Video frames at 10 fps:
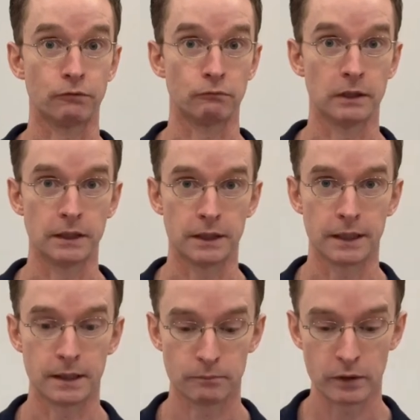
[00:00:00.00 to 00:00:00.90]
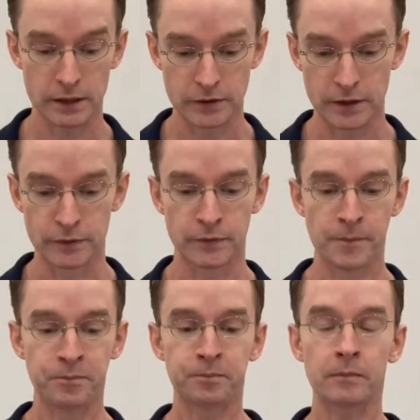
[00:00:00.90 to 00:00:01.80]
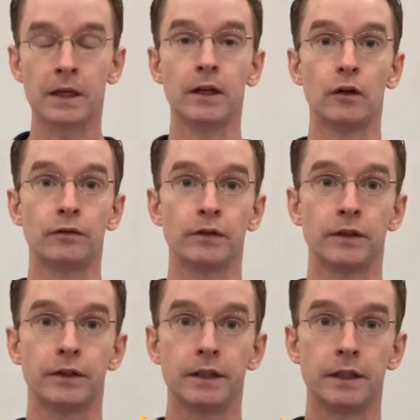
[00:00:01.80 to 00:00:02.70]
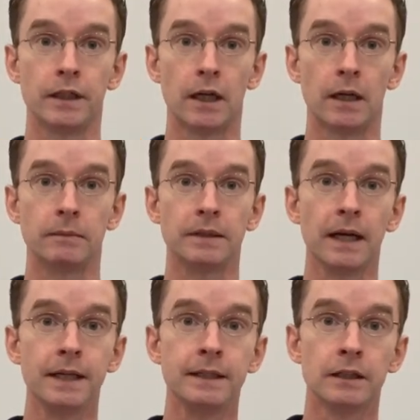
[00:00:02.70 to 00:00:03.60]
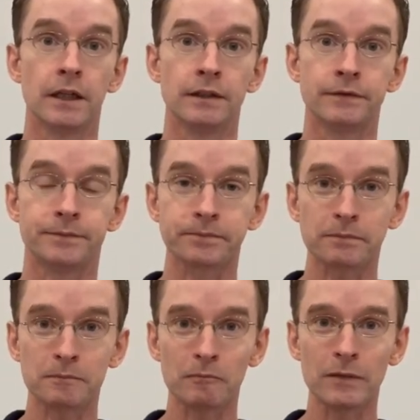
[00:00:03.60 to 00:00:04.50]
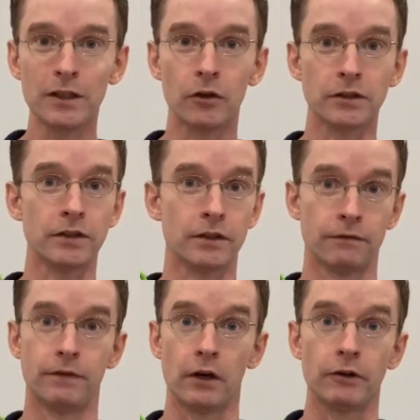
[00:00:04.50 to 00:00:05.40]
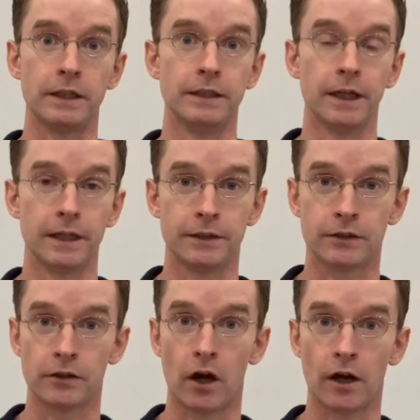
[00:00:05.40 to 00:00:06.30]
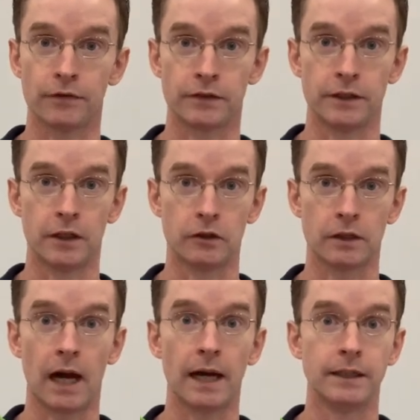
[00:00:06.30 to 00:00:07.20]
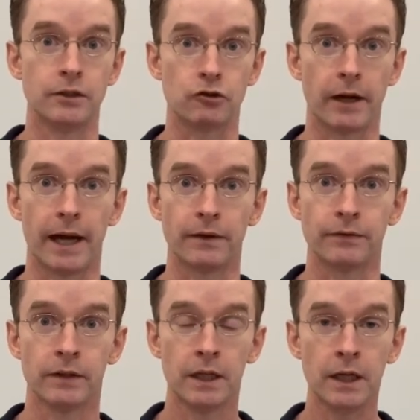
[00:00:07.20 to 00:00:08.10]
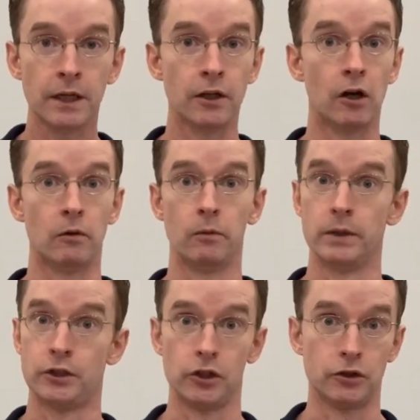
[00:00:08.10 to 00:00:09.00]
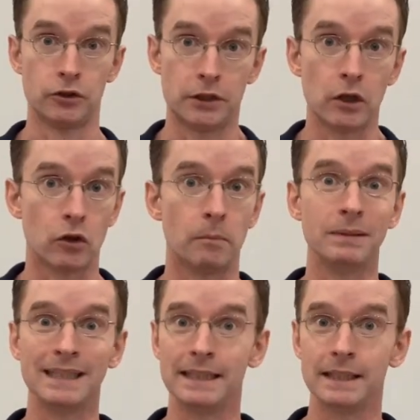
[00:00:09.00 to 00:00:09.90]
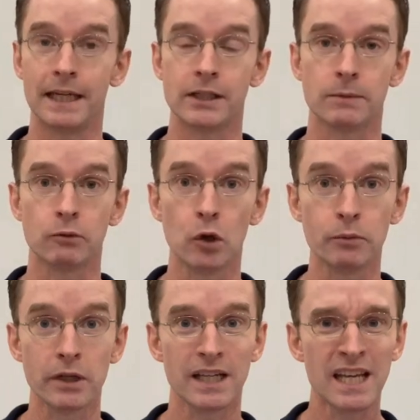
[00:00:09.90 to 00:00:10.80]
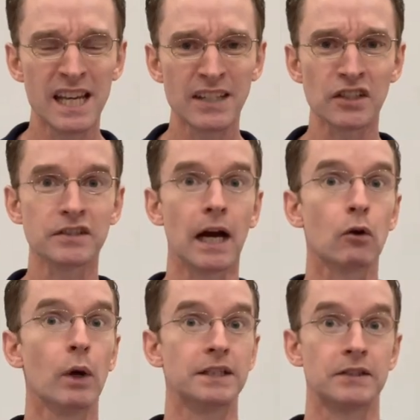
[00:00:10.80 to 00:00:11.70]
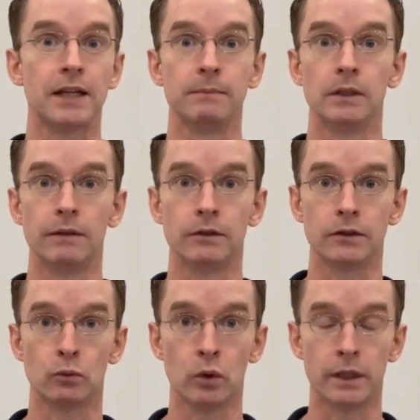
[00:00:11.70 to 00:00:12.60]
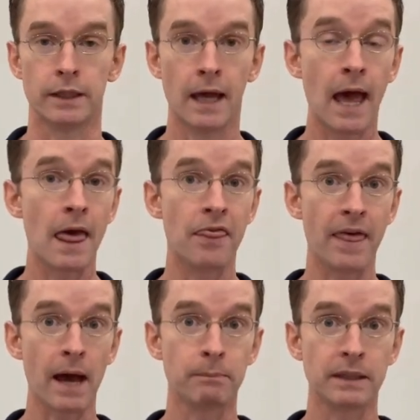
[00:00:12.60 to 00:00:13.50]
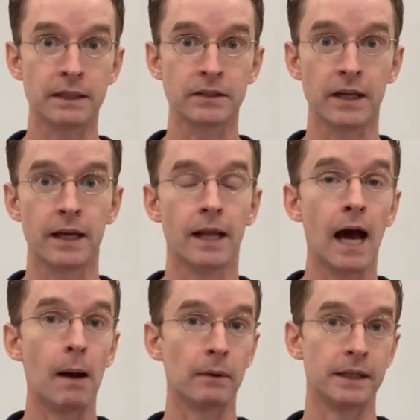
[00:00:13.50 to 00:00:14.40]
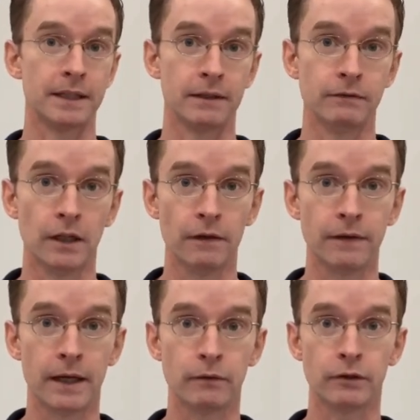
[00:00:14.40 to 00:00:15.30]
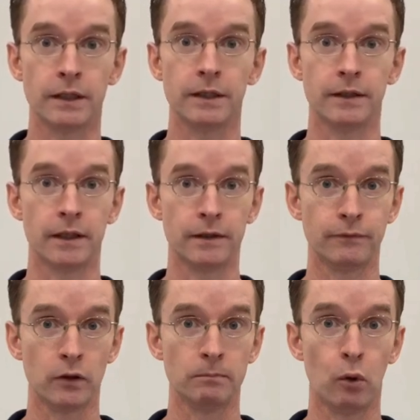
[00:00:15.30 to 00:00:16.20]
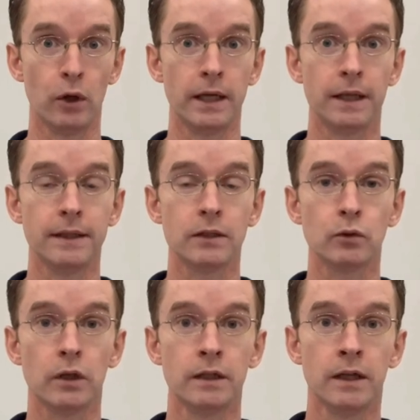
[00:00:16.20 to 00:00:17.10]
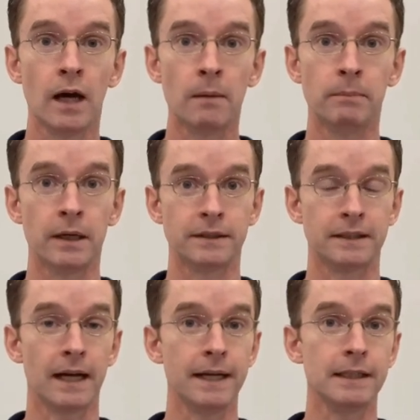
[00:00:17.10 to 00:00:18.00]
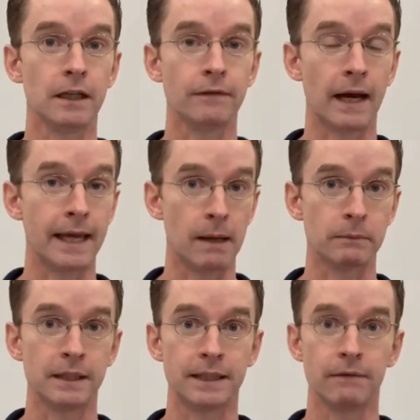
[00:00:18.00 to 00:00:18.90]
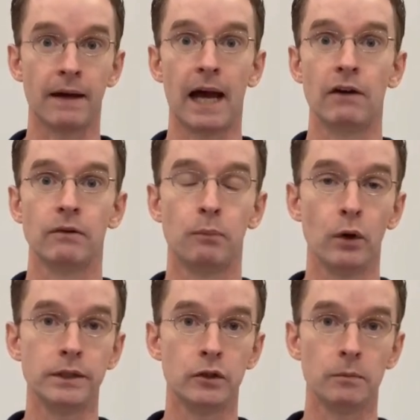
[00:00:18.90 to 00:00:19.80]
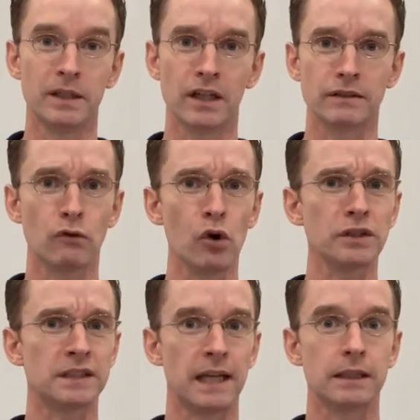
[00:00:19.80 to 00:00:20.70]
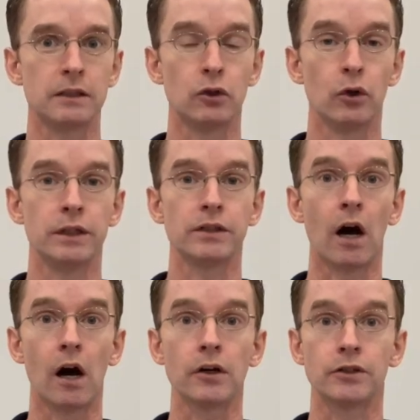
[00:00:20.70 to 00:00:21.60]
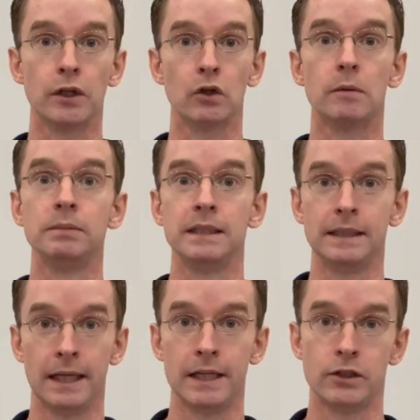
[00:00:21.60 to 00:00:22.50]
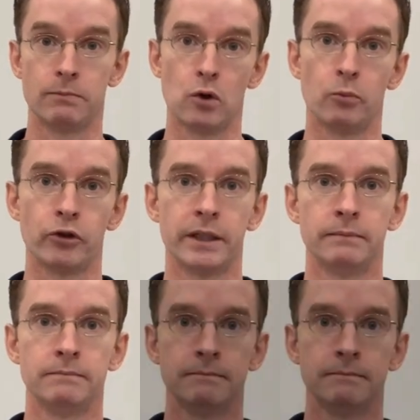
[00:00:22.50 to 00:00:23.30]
just really impressive. You know, for the um, the tiny love, you know, this is a very nice, soft, you know, cotton draft, you know, which is still completely age appropriate. It's just not quite the same level as the wooden. That being said, I'm going to give Lovevery the full point on this one. But the Tiny Love, I am going to give a half a point to because, of course, the dangling toys are still completely age appropriate.